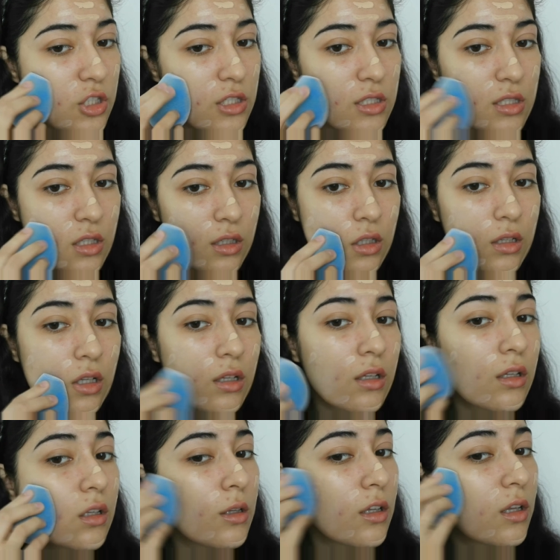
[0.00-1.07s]
and just
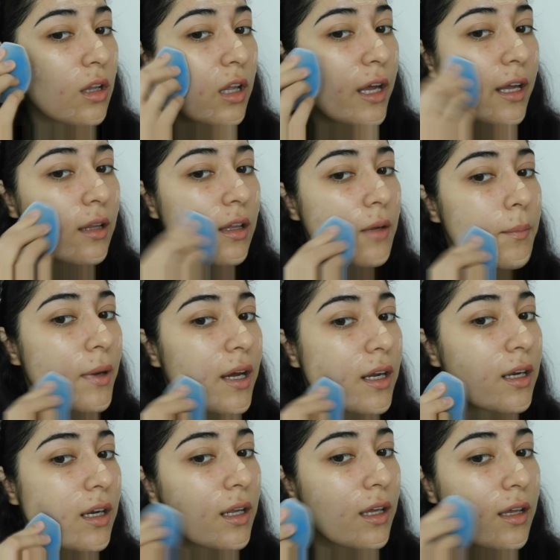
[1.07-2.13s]
lightly
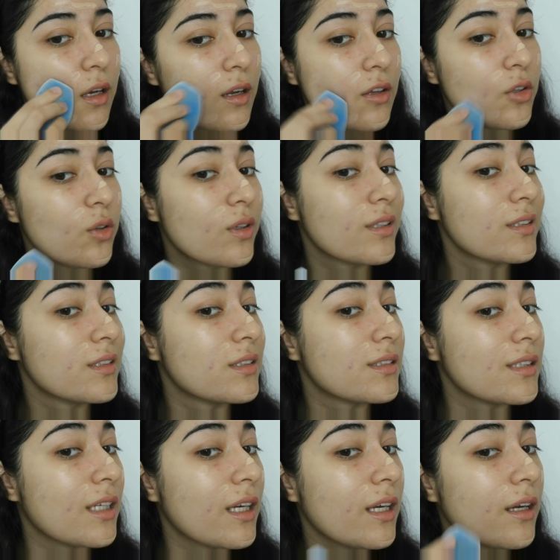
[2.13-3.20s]
pat it in, and you can
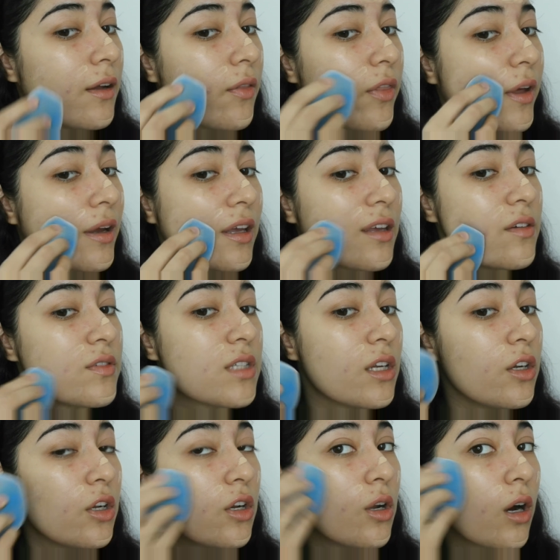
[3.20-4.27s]
see that
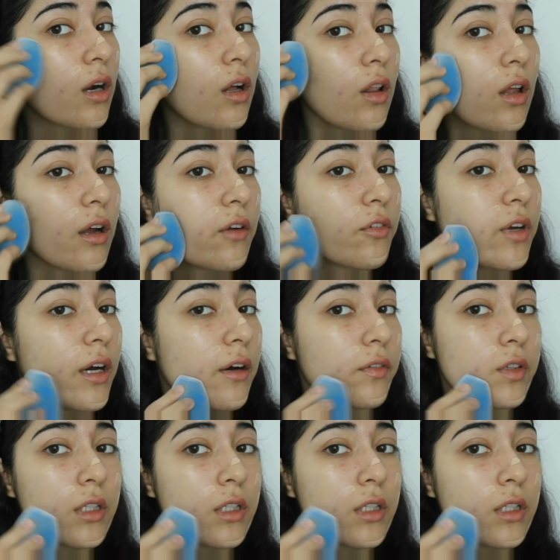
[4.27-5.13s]
gives not a lot of